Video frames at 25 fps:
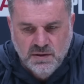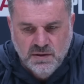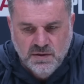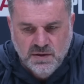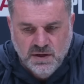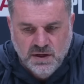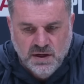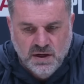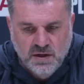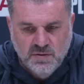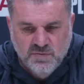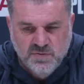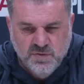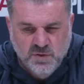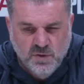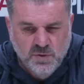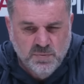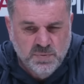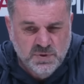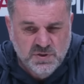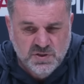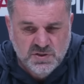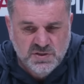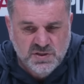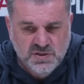their home form,
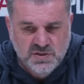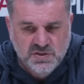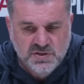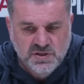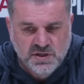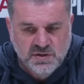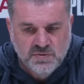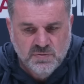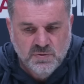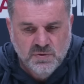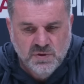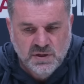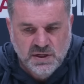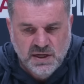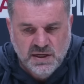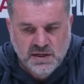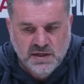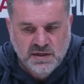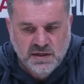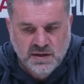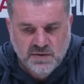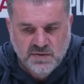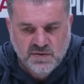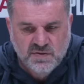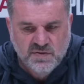but just in general, again,
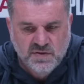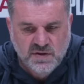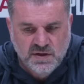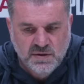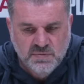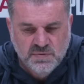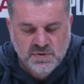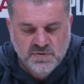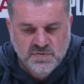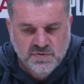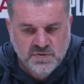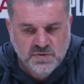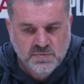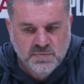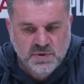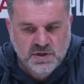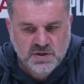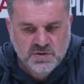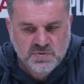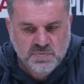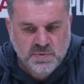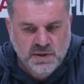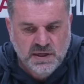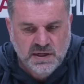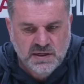another team that for the
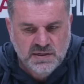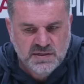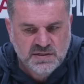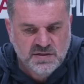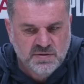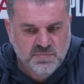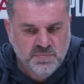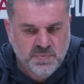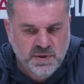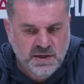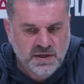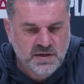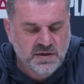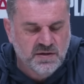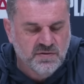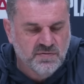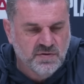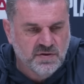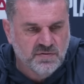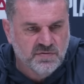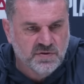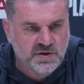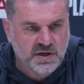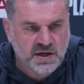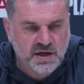most part is competitive
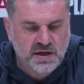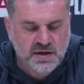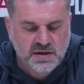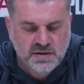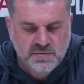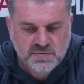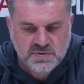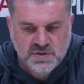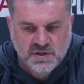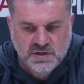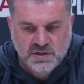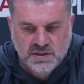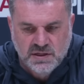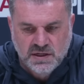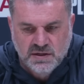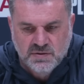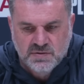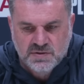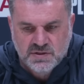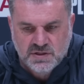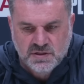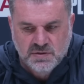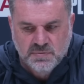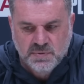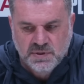every game, so you know
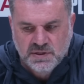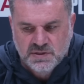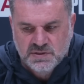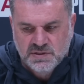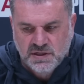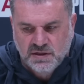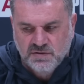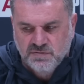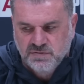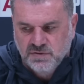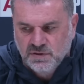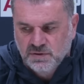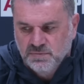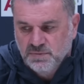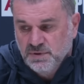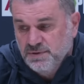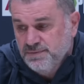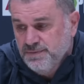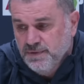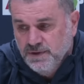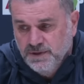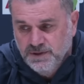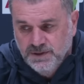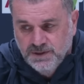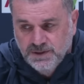it's going to be a tough one. But
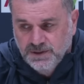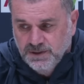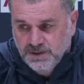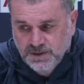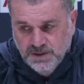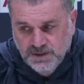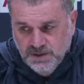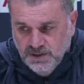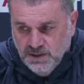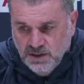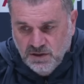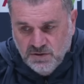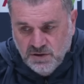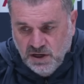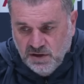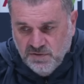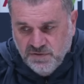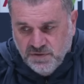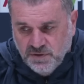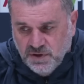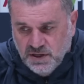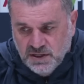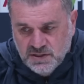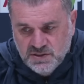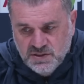great
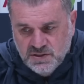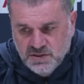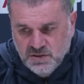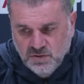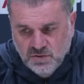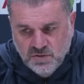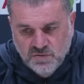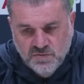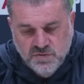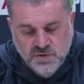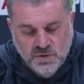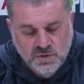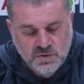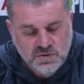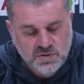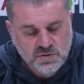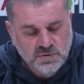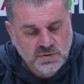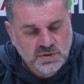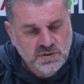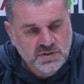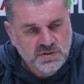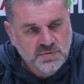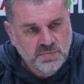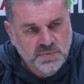for us, looking forward
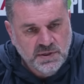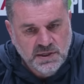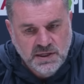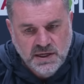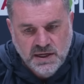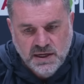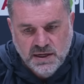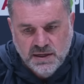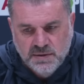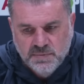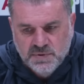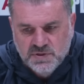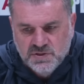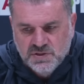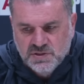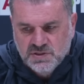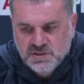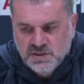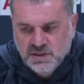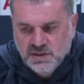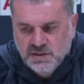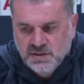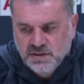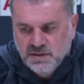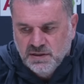to it. It's a big game, as you
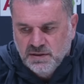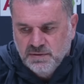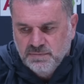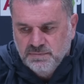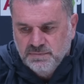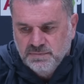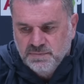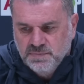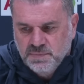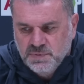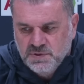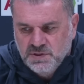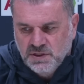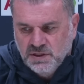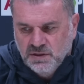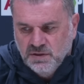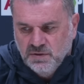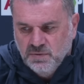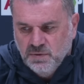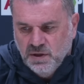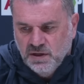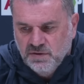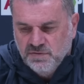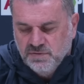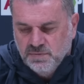said, um,
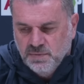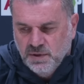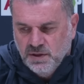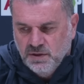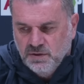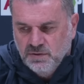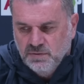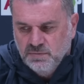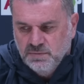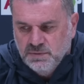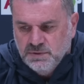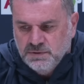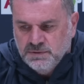particularly away from home,